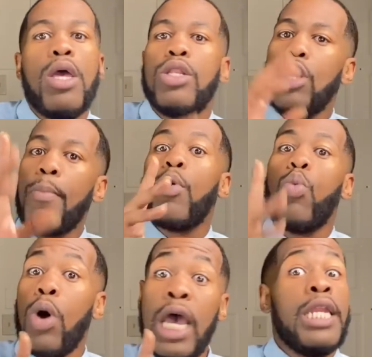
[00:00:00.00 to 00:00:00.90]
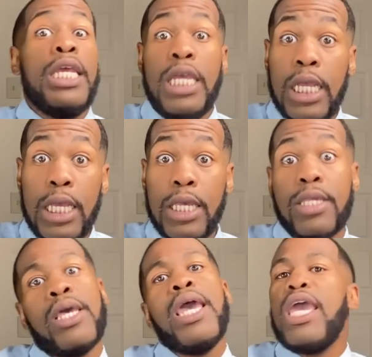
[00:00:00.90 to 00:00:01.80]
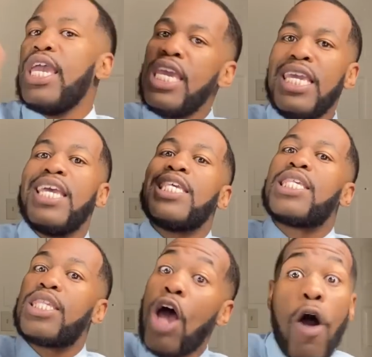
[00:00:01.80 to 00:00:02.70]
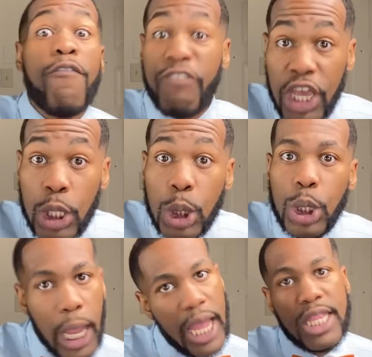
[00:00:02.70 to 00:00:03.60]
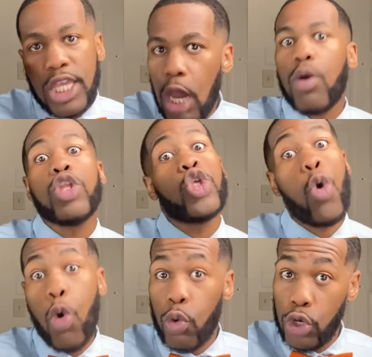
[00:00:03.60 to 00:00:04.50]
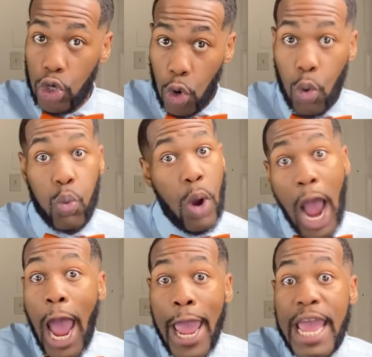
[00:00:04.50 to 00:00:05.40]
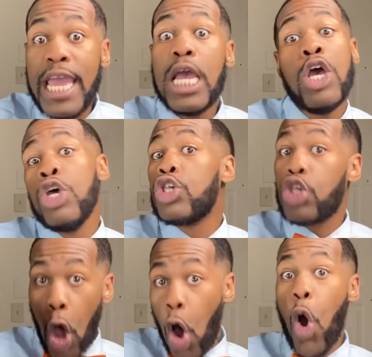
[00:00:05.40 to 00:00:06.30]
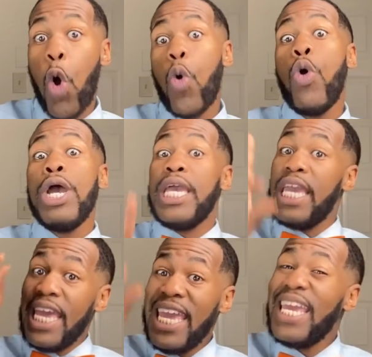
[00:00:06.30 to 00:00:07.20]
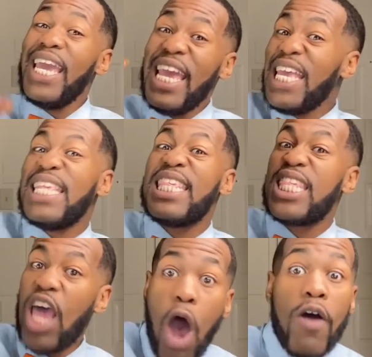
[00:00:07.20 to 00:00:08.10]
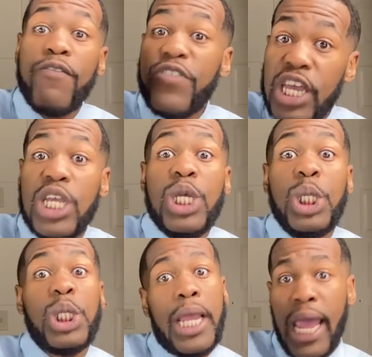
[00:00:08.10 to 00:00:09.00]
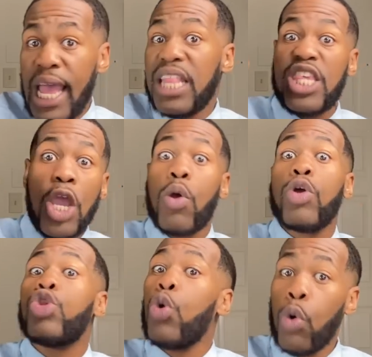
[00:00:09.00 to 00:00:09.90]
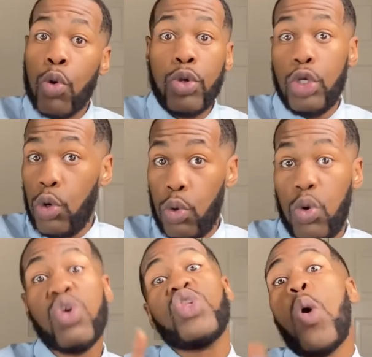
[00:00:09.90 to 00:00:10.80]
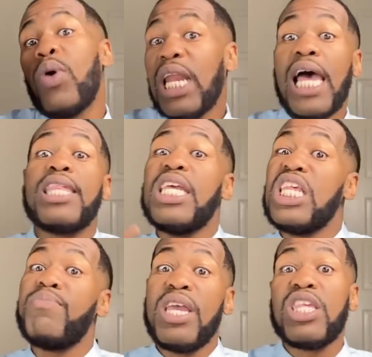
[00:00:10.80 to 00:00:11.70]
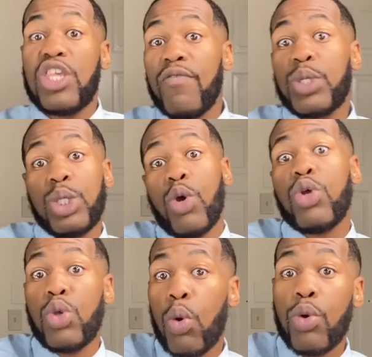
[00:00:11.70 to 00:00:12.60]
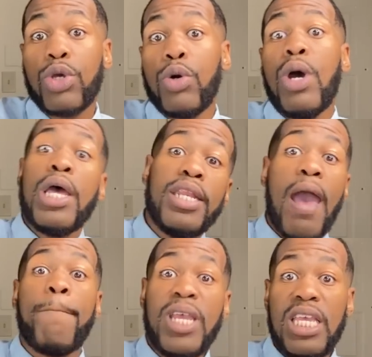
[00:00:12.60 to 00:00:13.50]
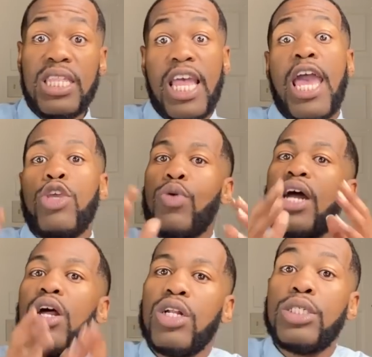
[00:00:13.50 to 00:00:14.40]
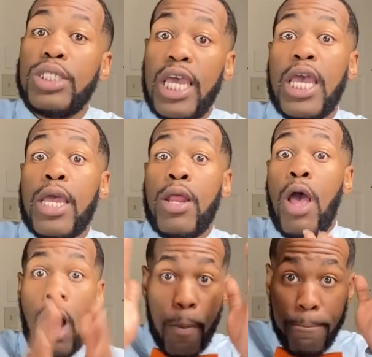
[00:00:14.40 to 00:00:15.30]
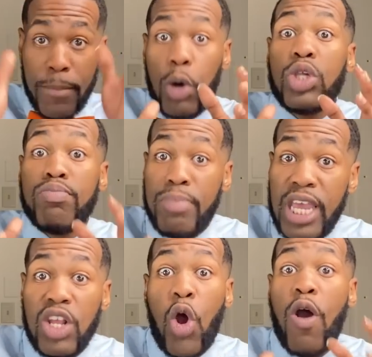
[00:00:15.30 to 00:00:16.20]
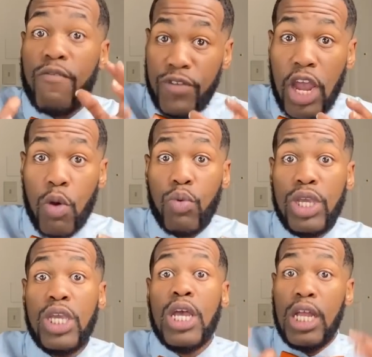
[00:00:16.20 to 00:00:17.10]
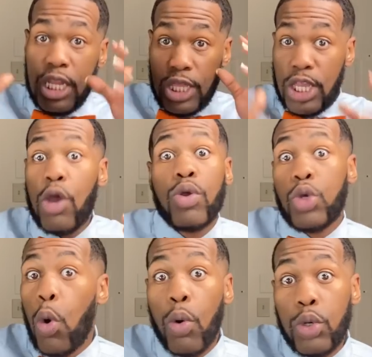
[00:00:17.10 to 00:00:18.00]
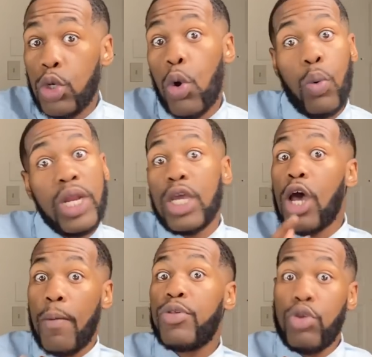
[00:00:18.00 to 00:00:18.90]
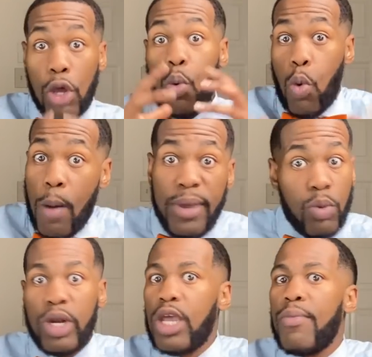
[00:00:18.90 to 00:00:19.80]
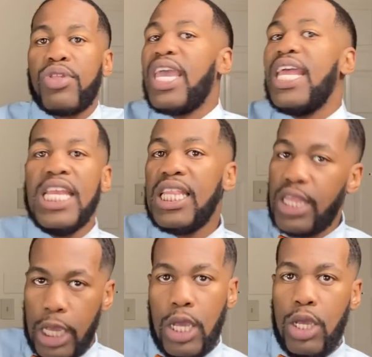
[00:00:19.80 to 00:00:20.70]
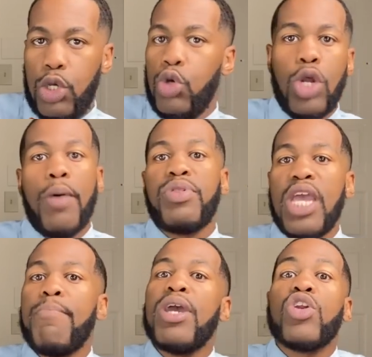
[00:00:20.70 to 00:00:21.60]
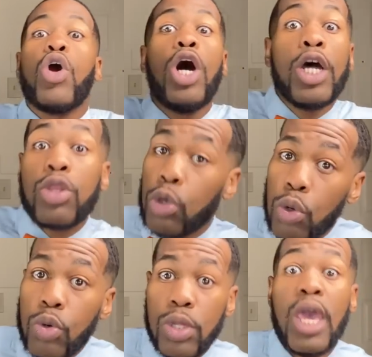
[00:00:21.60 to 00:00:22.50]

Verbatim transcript: Number one is he is selfish and territorial, right? So he is selfish and territorial. So when I say this man is selfish and territorial, that means that you gotta understand most men are very territorial when it comes to their woman, when it comes to anything. You know what I'm saying? Men are hunters,